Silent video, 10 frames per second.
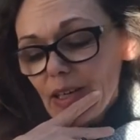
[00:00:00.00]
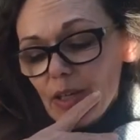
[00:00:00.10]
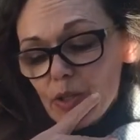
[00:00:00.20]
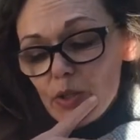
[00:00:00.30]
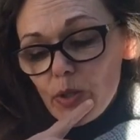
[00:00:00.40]

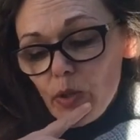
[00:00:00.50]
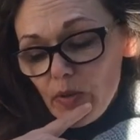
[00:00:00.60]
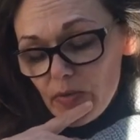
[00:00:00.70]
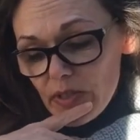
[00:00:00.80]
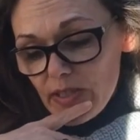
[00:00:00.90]
So
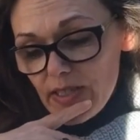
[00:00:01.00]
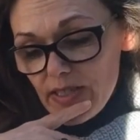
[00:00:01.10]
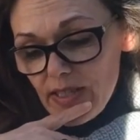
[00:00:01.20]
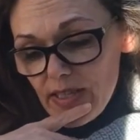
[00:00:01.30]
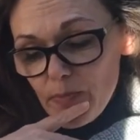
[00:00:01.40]
obviously it is
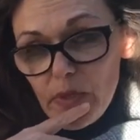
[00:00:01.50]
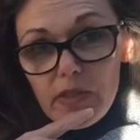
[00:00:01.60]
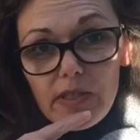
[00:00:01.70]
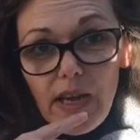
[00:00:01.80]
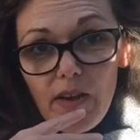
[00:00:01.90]
needed
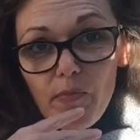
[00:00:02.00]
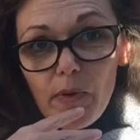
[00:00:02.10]
because I have